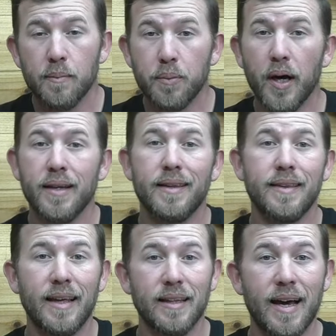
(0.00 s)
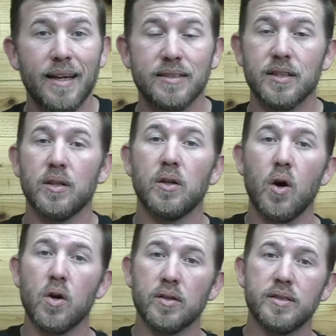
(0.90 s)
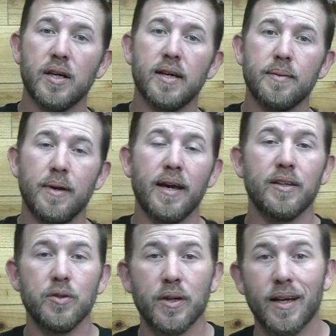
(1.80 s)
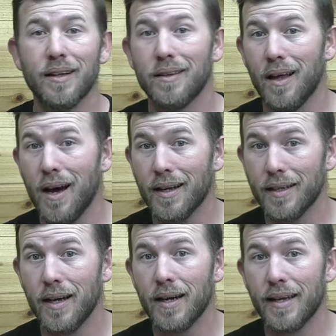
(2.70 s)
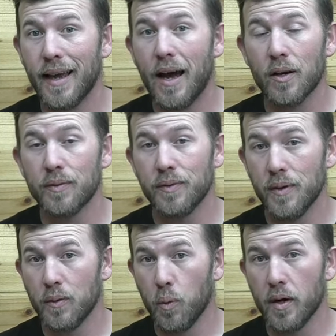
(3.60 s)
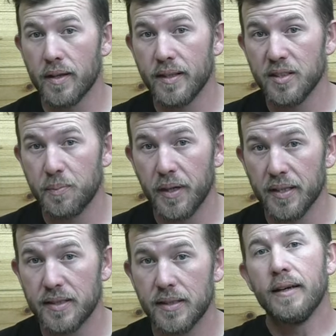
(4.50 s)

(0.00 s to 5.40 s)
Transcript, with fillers: but they last a long time and you'll get a lot of cutting out of one of these bits.